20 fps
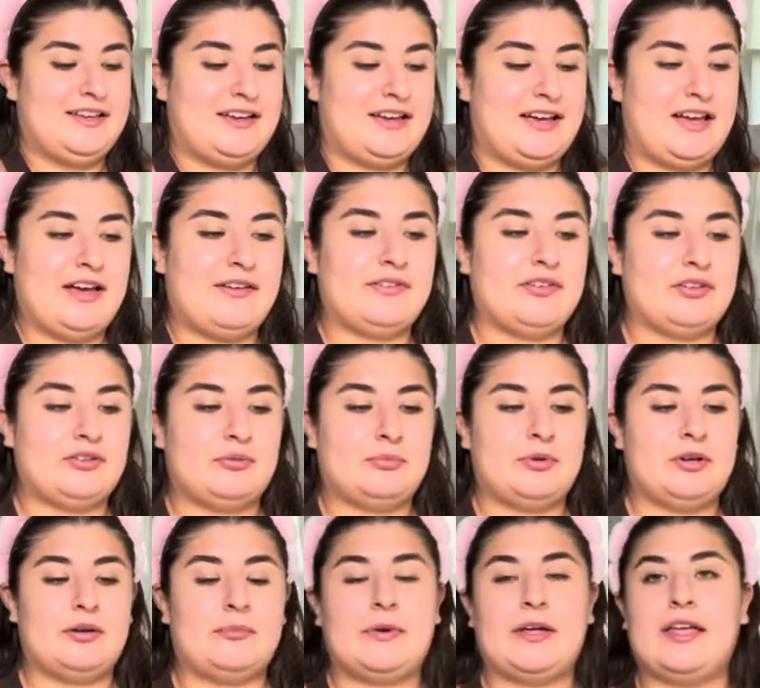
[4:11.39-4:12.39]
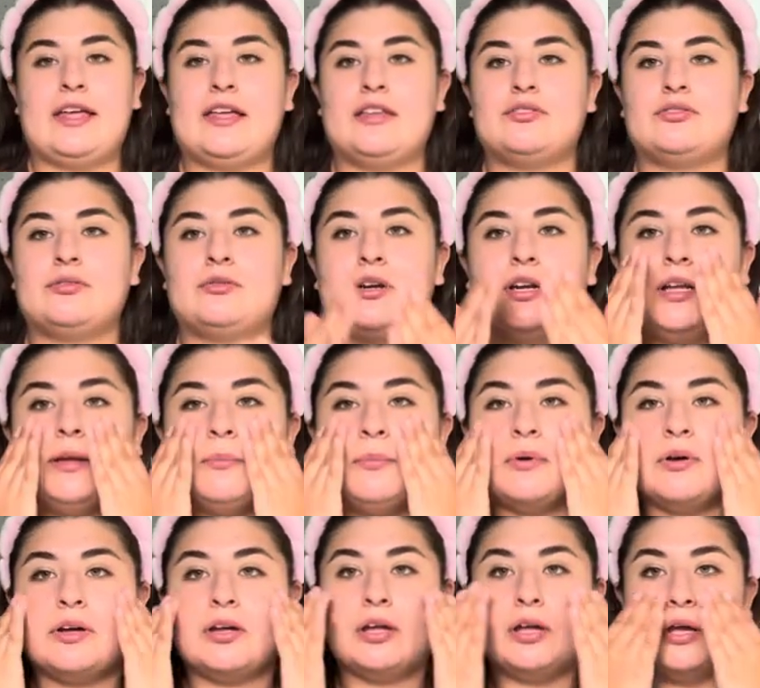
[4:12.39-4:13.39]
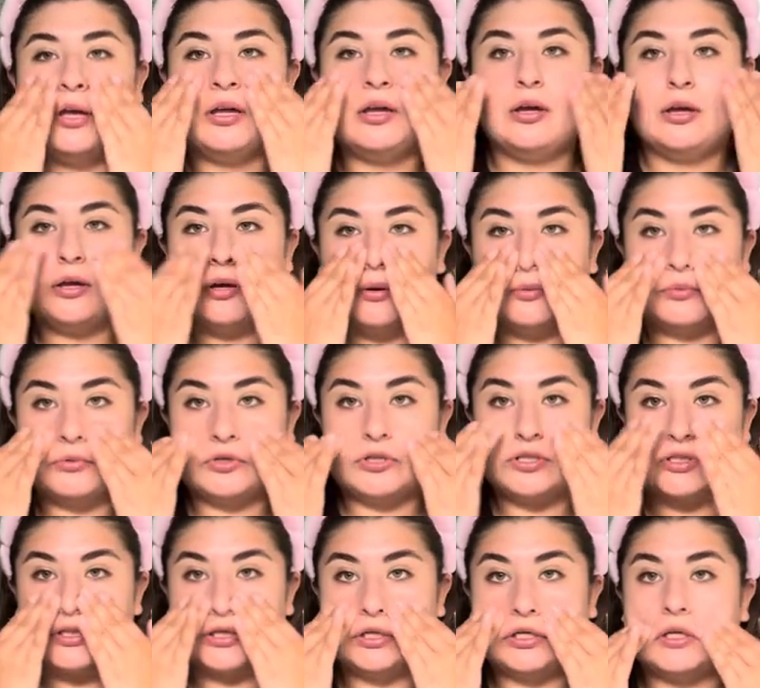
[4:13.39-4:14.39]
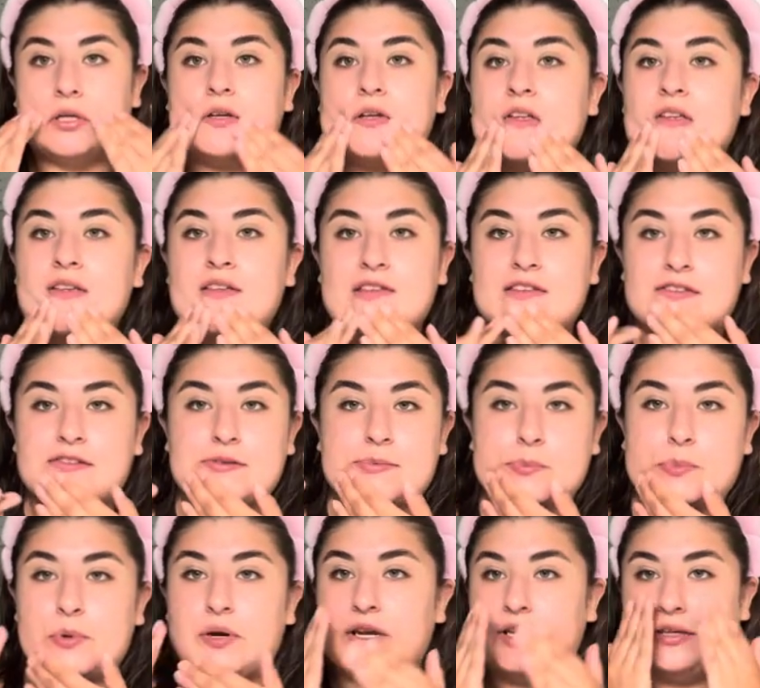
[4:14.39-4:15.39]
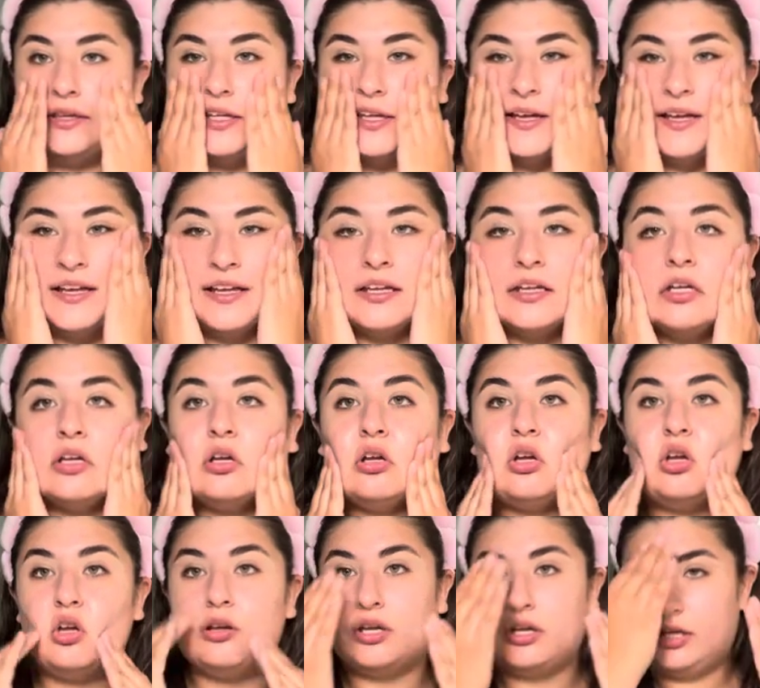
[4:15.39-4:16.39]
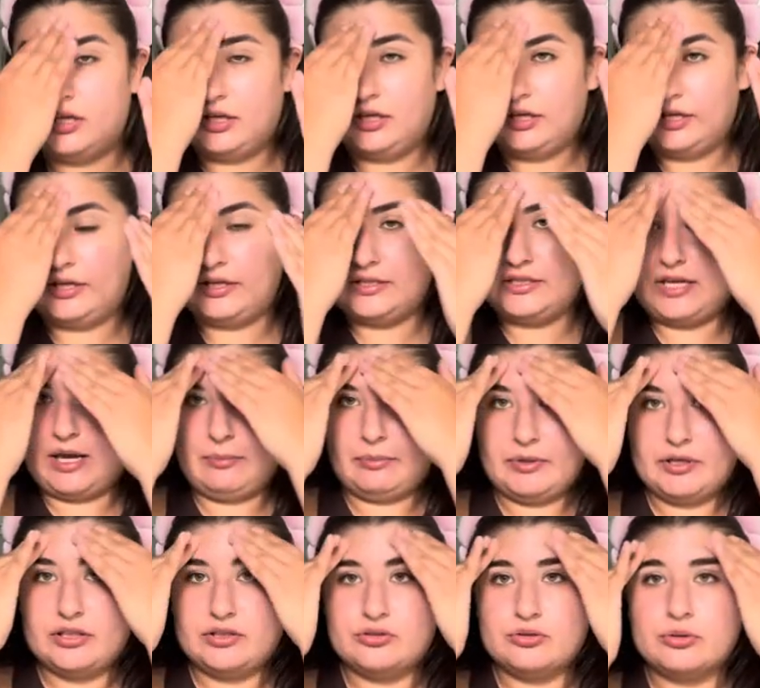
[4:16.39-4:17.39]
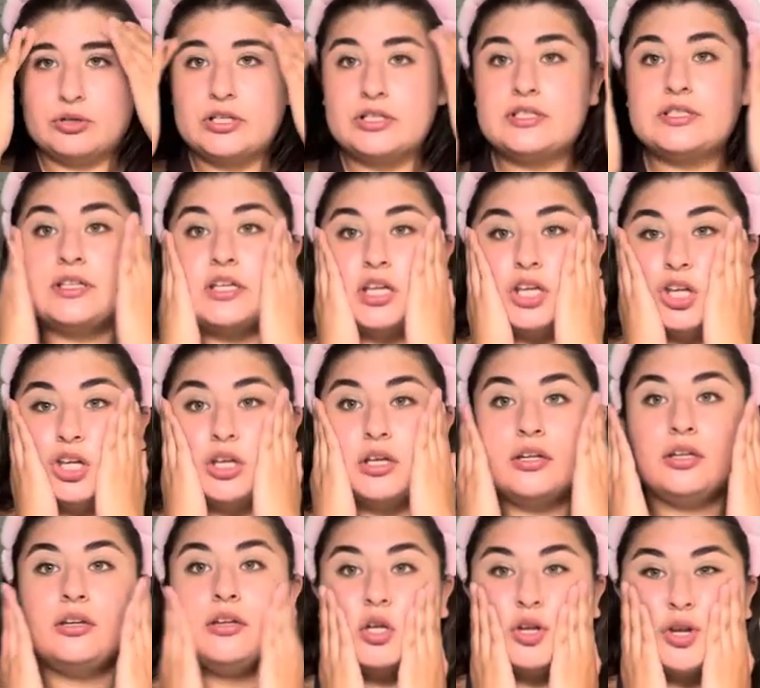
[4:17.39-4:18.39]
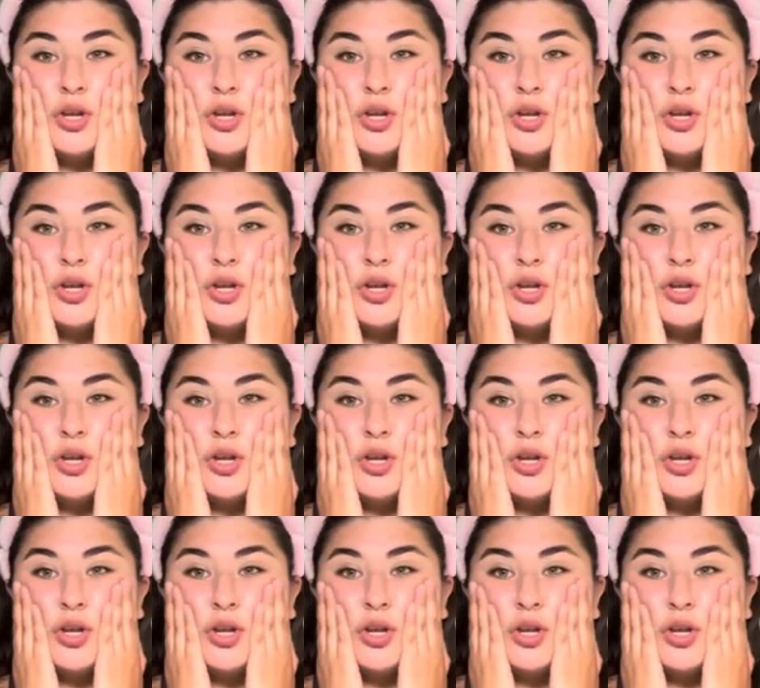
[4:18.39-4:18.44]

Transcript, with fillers: I have a little bit on my hands already, but we're just gonna spread that and tap it into our skin.